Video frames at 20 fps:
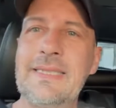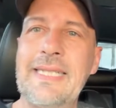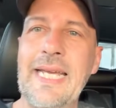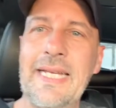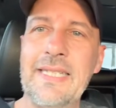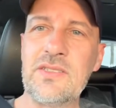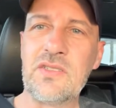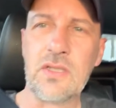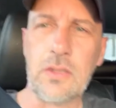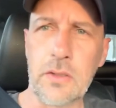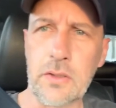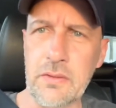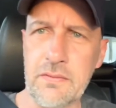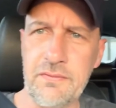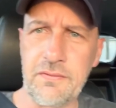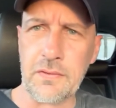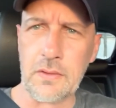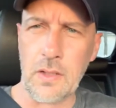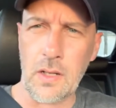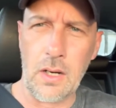Today's little
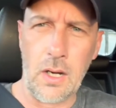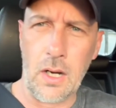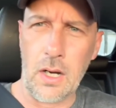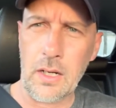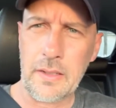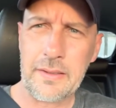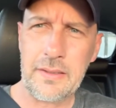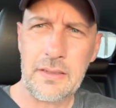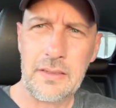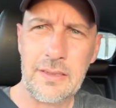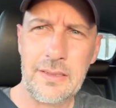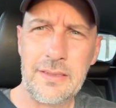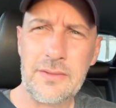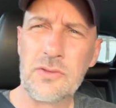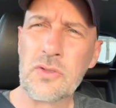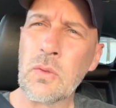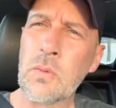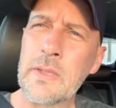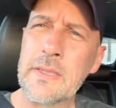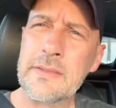vlog is
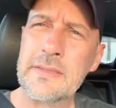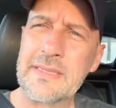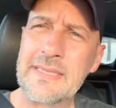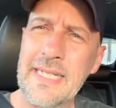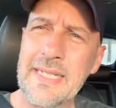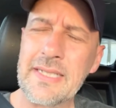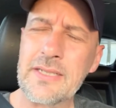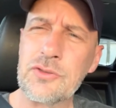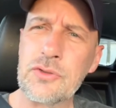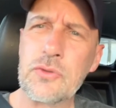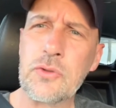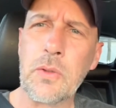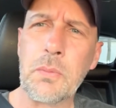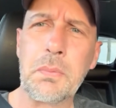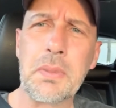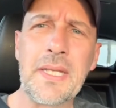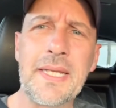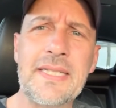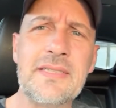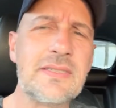going to take us to a
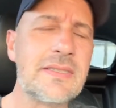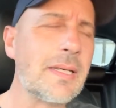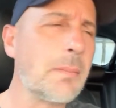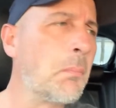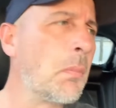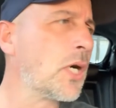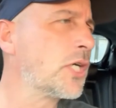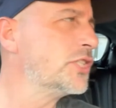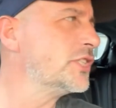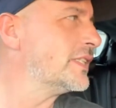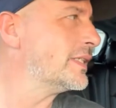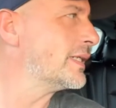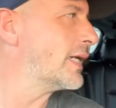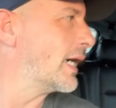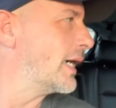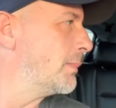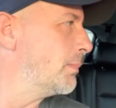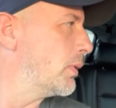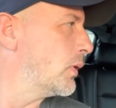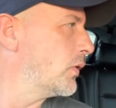place that Margie and
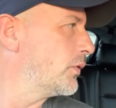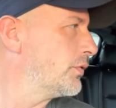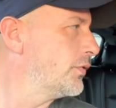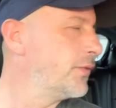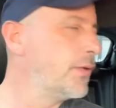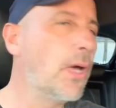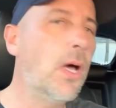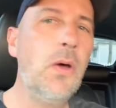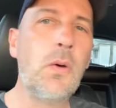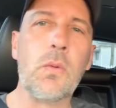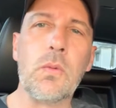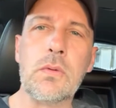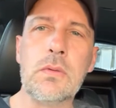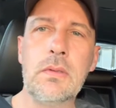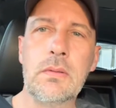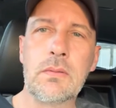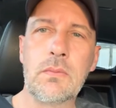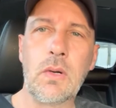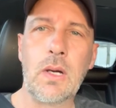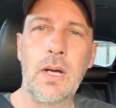I both know
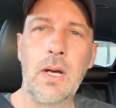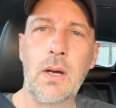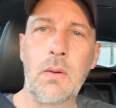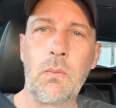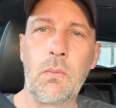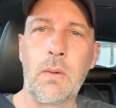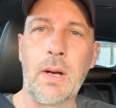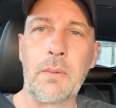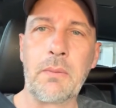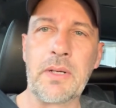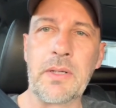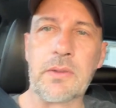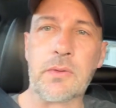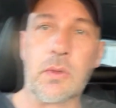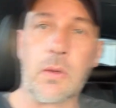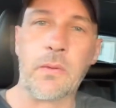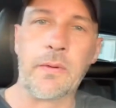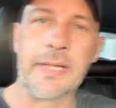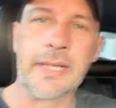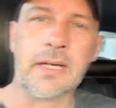while we were
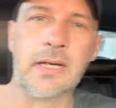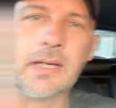growing